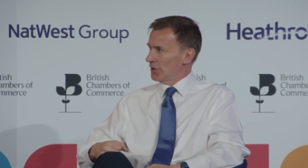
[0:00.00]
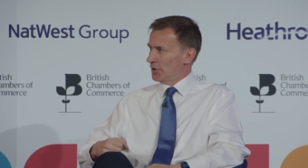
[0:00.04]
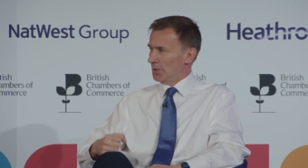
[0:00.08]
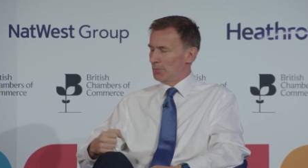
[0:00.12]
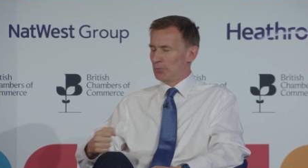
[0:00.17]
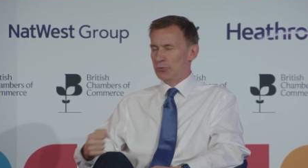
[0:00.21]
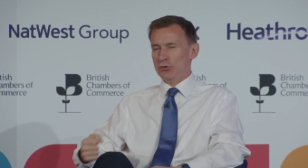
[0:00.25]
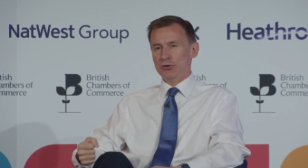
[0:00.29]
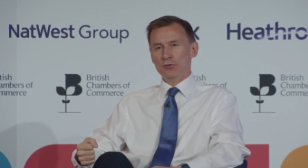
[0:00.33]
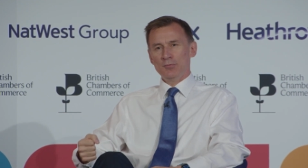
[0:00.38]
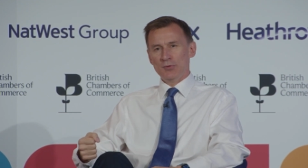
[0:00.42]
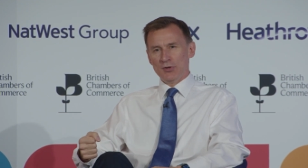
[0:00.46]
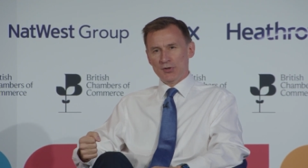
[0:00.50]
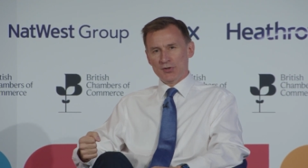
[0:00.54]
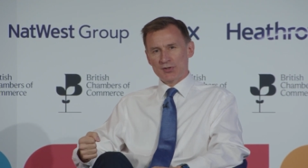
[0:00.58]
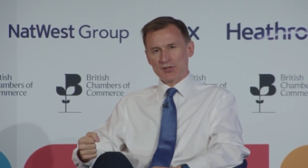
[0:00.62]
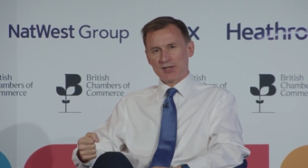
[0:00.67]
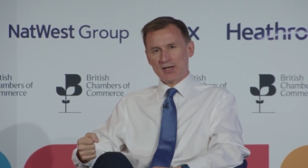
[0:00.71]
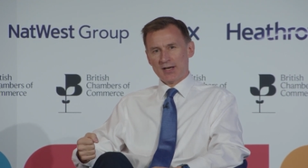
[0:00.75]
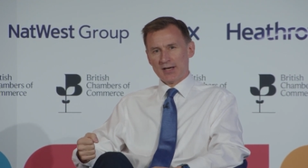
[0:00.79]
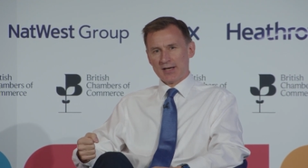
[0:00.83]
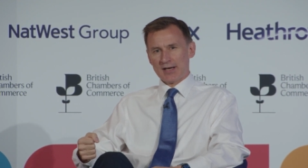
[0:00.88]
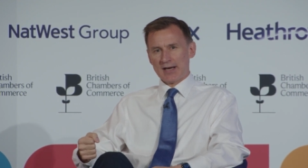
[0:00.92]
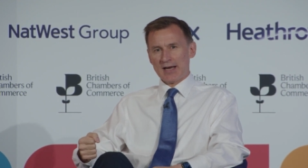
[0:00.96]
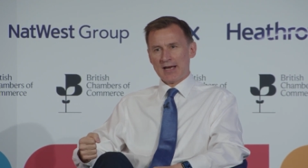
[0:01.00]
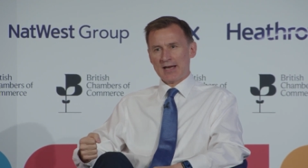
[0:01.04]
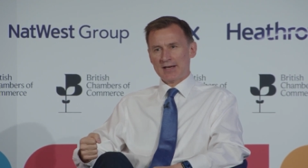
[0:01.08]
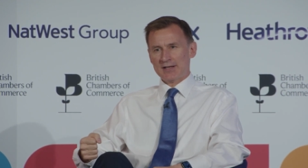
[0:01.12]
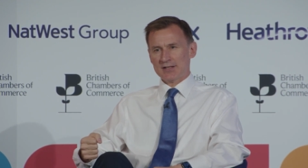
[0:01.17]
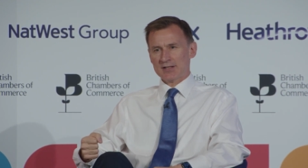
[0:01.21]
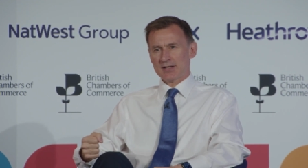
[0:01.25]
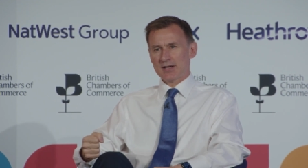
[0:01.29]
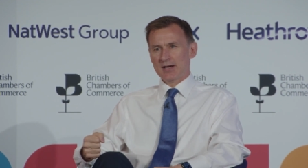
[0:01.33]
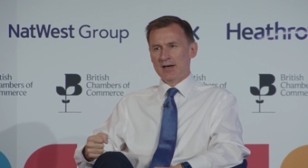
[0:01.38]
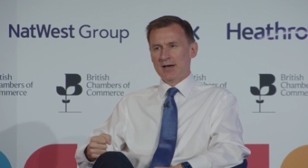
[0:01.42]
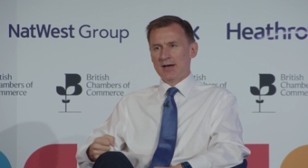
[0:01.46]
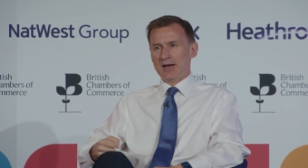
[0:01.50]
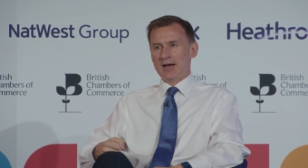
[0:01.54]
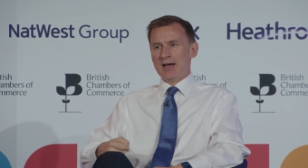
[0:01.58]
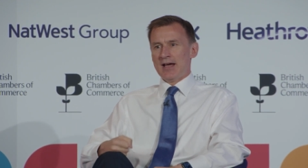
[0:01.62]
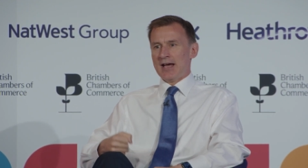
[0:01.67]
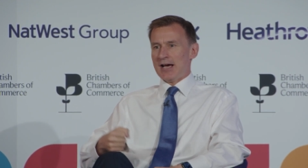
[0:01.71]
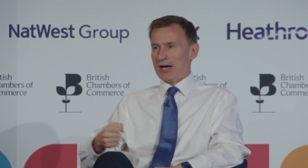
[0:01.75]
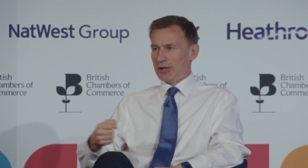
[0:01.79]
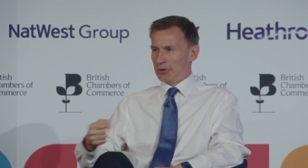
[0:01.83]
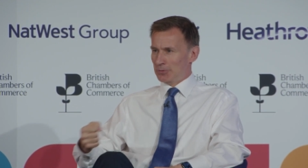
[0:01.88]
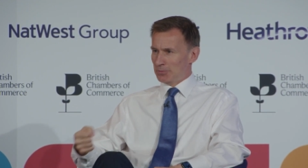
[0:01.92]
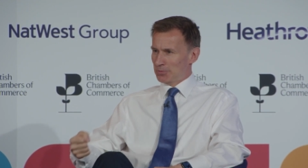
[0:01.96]
the mood music and
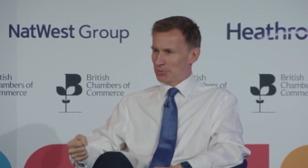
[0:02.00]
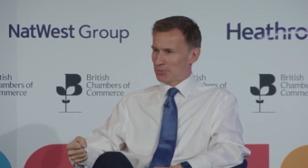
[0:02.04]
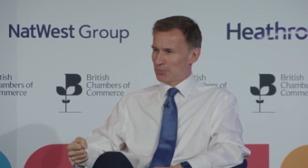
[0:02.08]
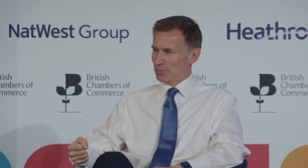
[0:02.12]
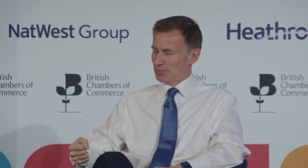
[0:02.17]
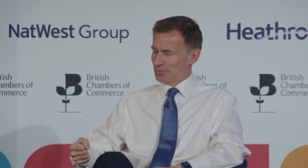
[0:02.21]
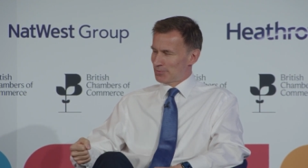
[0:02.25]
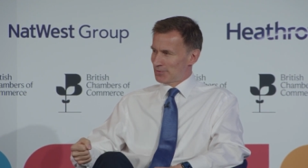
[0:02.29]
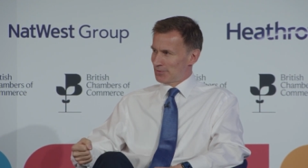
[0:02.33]
helped